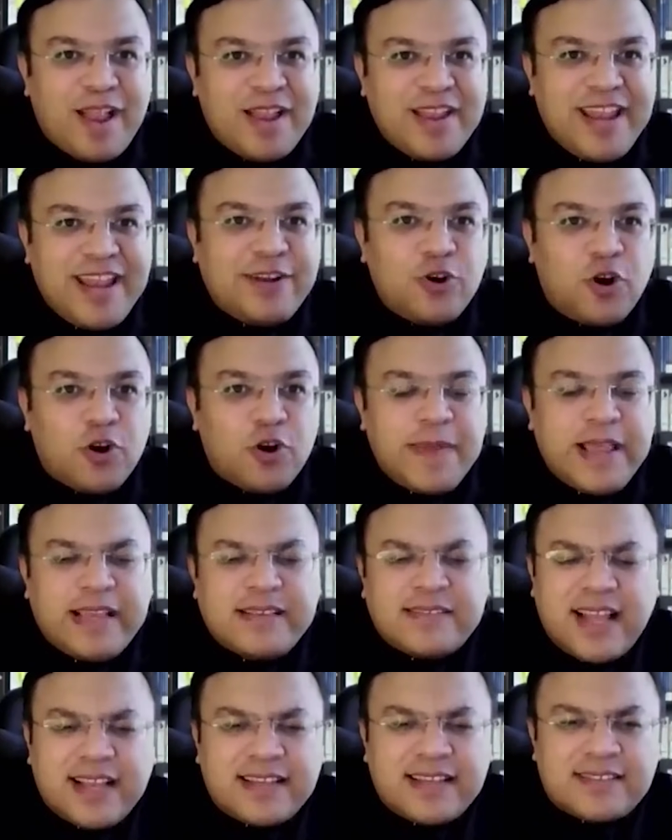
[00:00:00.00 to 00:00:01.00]
he told me,
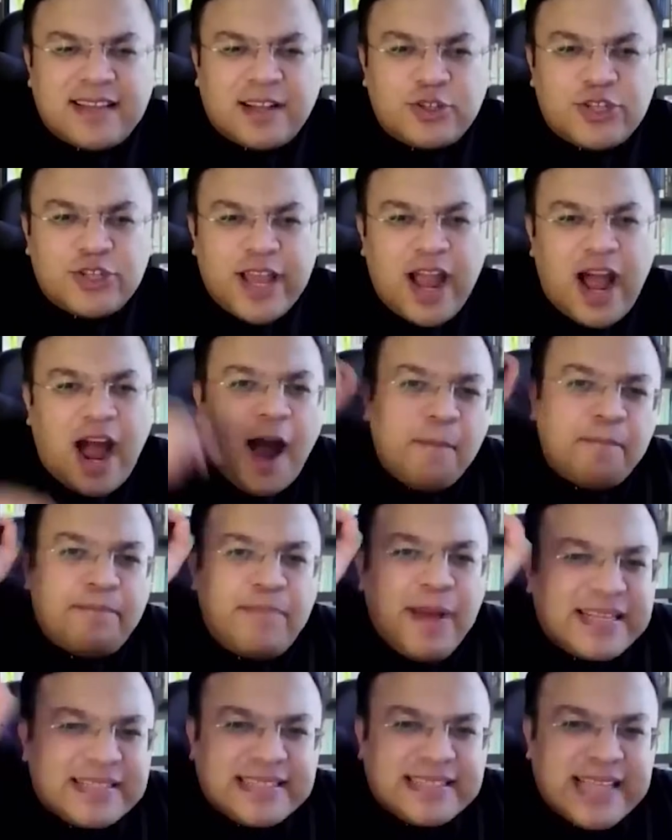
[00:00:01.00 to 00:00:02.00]
he's like, Sanjay, our
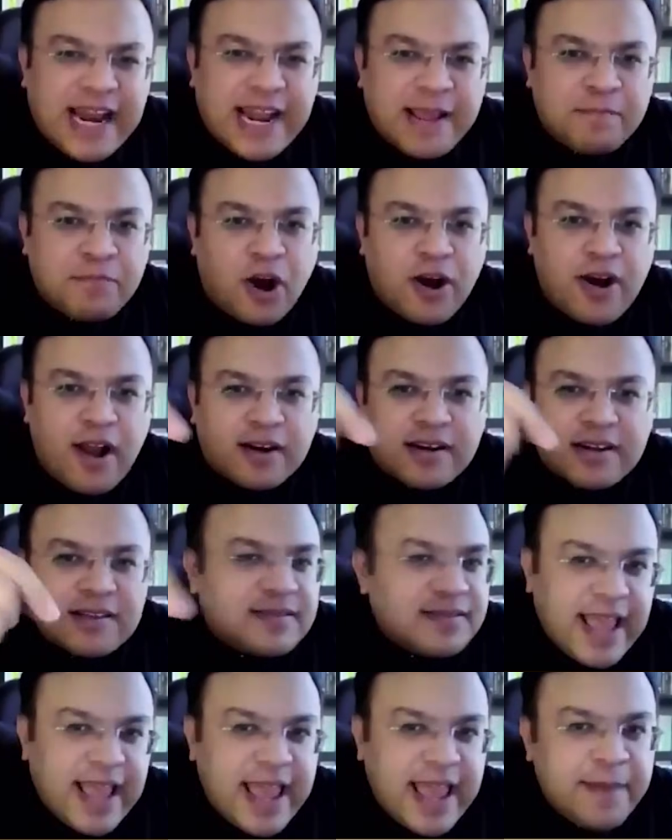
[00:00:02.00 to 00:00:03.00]
best selling product
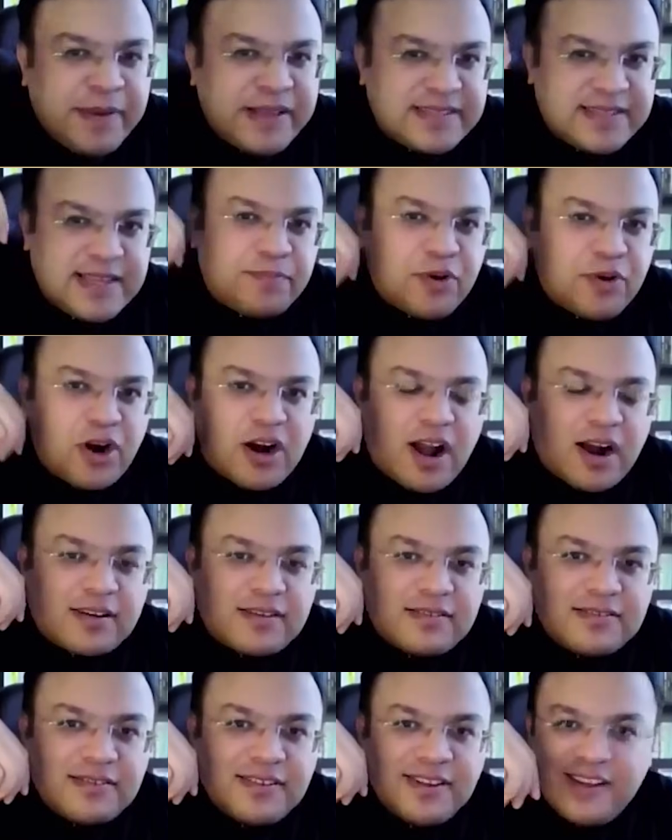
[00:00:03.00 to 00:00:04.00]
is ABC product.
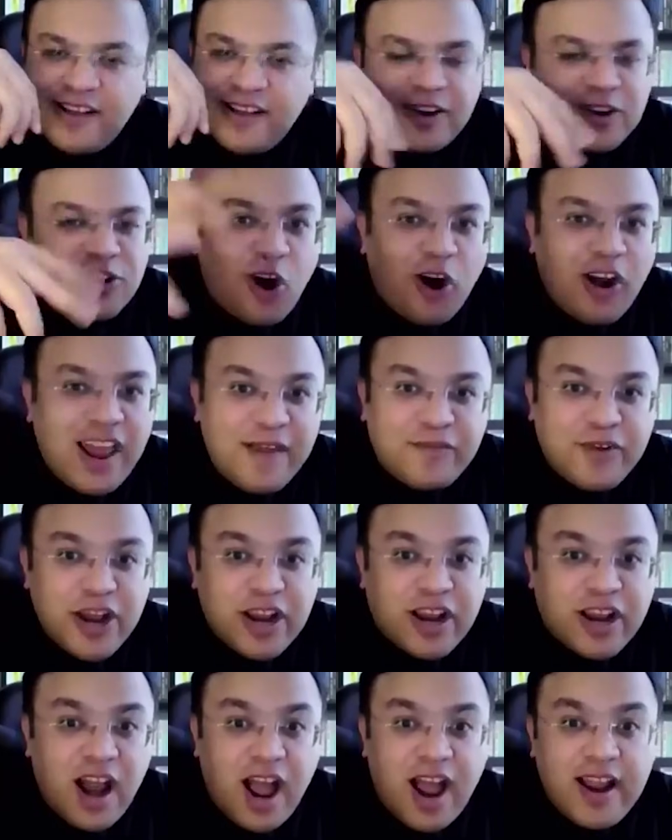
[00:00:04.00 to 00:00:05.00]
Call every
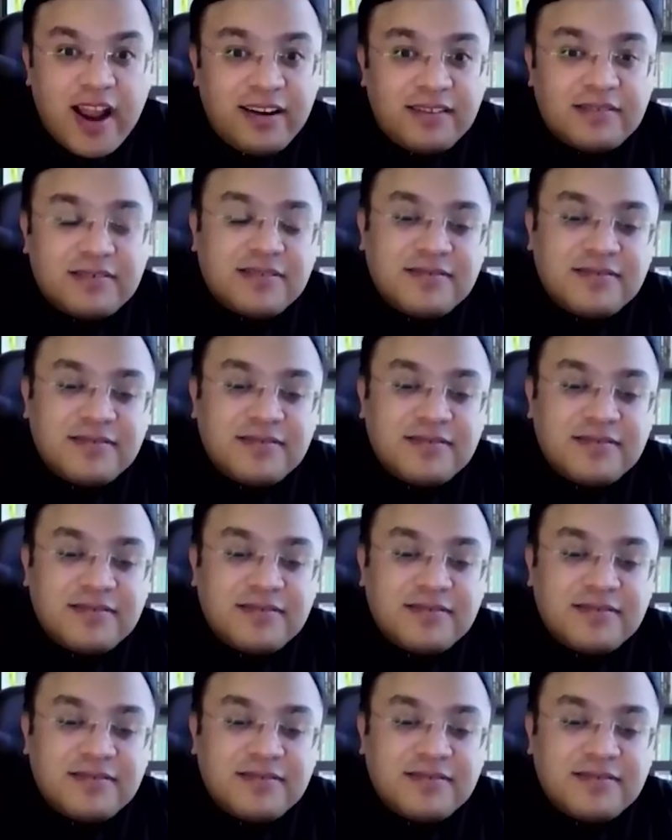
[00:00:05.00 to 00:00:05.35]
client,